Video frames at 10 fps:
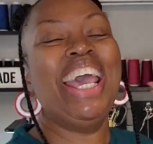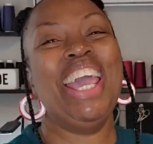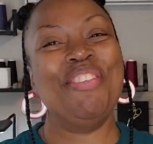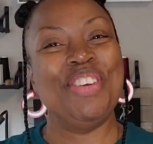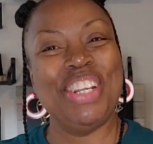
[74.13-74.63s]

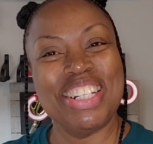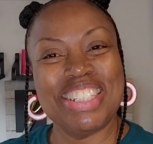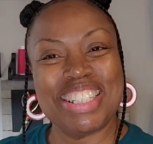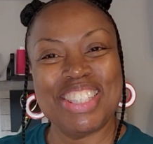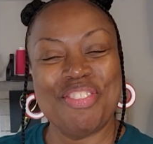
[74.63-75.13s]
If you
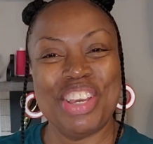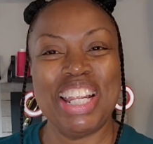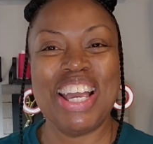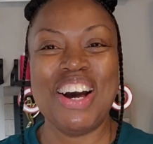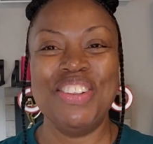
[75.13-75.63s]
didn't see the
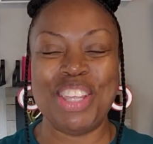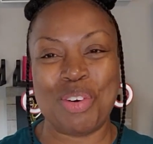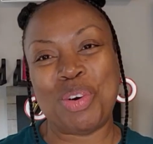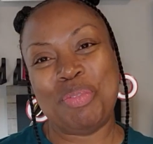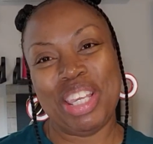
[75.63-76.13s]
video, there
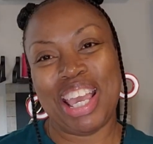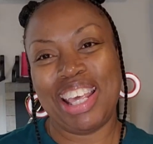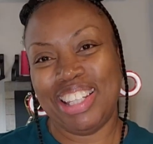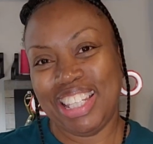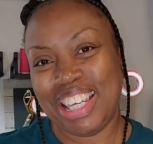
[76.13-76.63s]
will be a
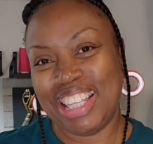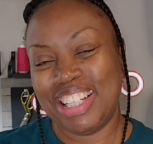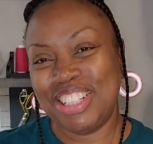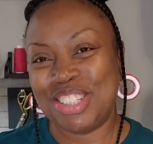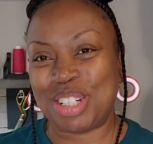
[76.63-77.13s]
link in the
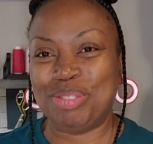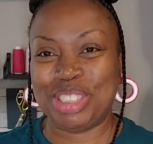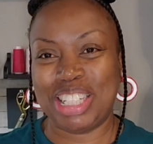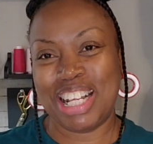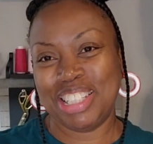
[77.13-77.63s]

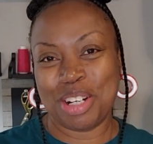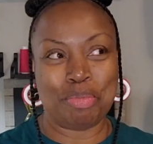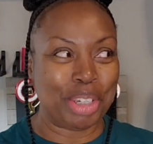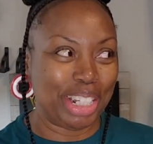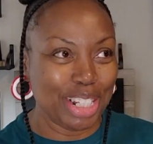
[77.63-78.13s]
description. I did a
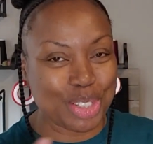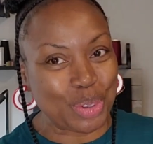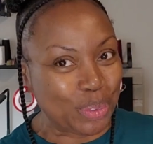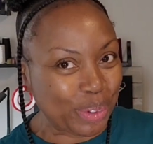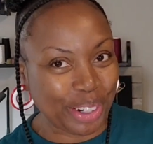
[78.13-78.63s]
mini
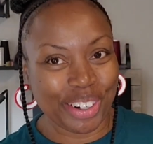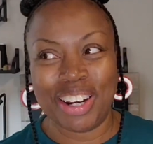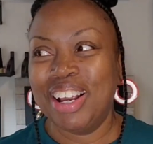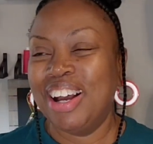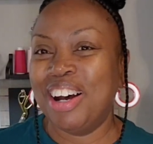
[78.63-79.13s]
tour
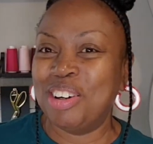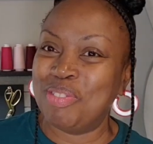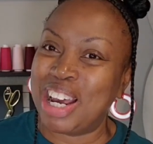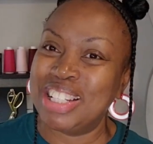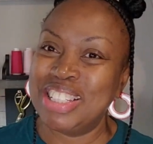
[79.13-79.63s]
of
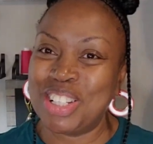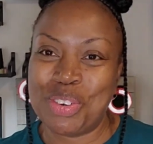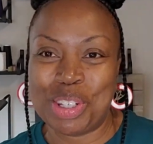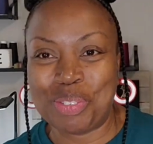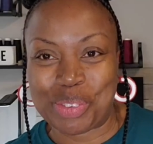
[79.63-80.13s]
my
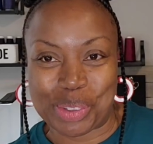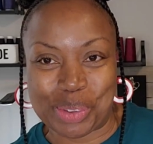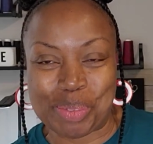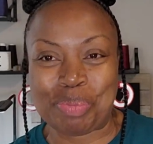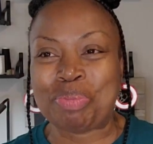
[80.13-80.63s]
sewing
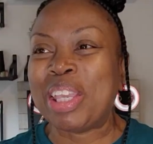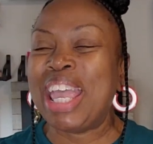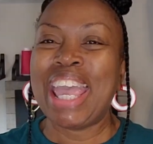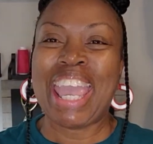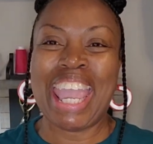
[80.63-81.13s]
room.
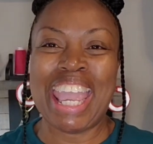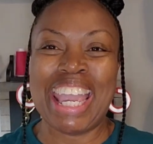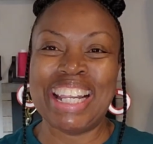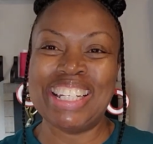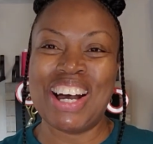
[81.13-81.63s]

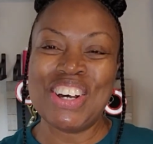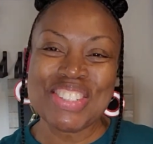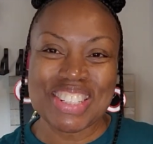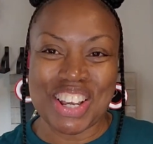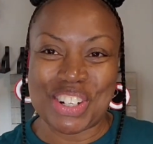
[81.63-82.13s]
And
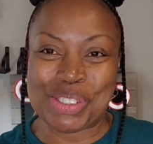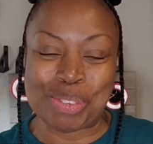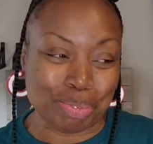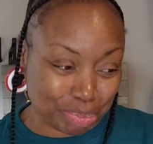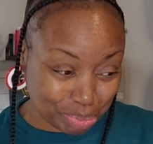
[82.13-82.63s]
also,